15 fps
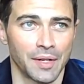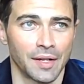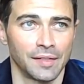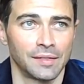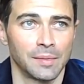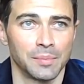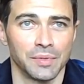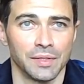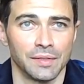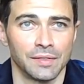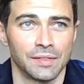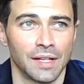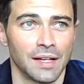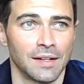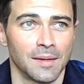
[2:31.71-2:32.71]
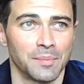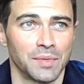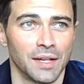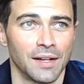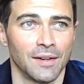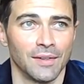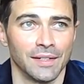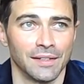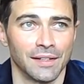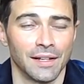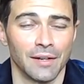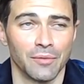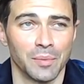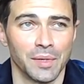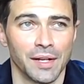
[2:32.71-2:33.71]
I simply stand up there and get
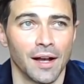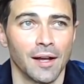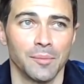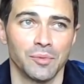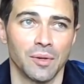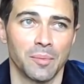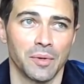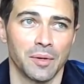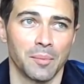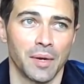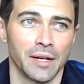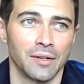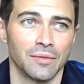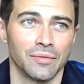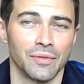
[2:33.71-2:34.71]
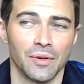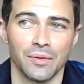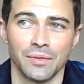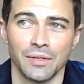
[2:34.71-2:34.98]
everybody hyped up on a microphone.